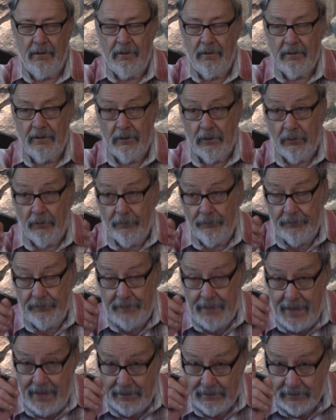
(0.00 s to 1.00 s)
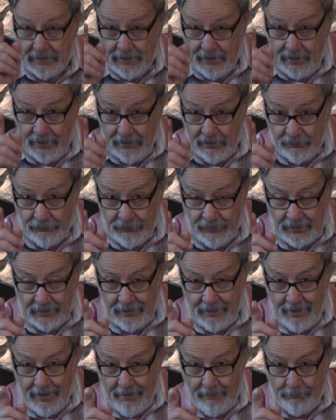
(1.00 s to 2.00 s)
You know, that kind of thing
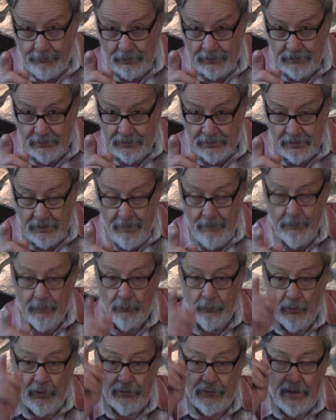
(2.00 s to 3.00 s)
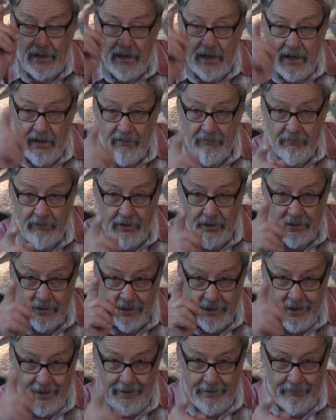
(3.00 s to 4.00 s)
happens with every
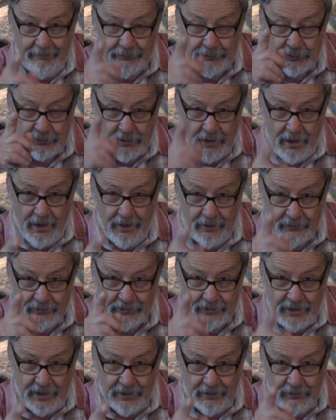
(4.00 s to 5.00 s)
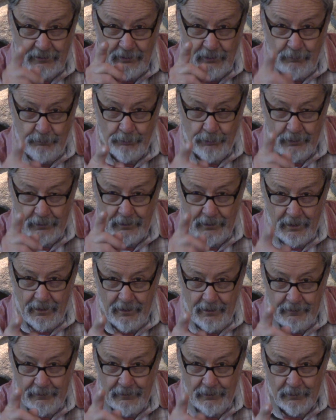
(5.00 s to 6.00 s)
kind of strong scent you put
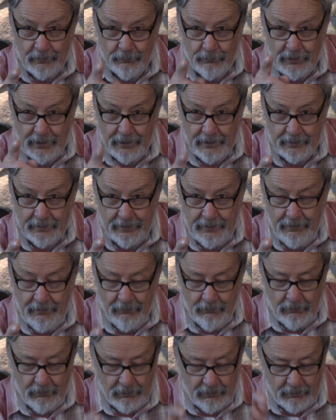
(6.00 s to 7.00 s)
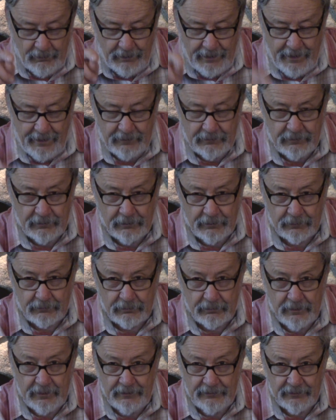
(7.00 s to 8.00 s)
on your body or at your
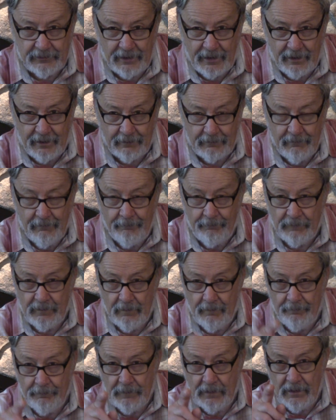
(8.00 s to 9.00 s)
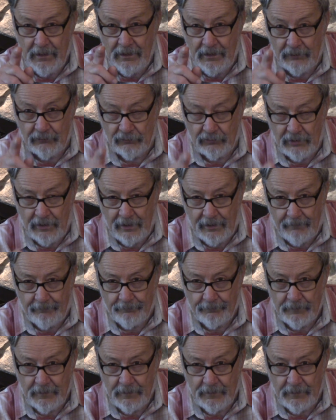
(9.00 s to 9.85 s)
tree stand in time.